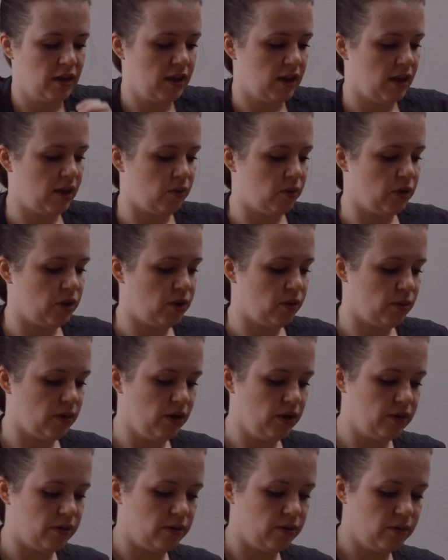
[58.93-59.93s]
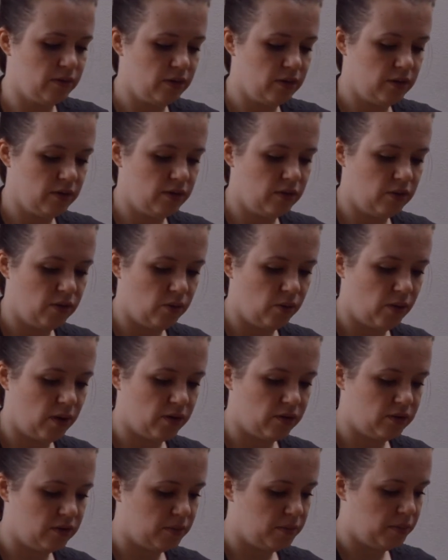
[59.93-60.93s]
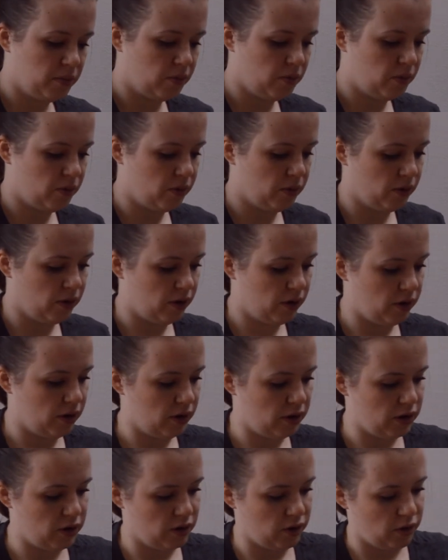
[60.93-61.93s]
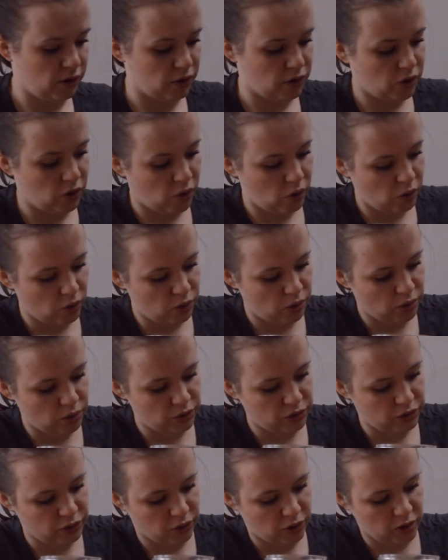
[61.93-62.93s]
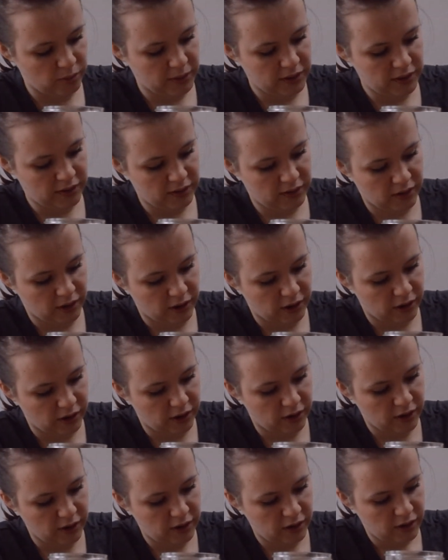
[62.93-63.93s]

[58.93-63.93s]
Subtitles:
And what you want to do, you want to pour your cold, dormant starter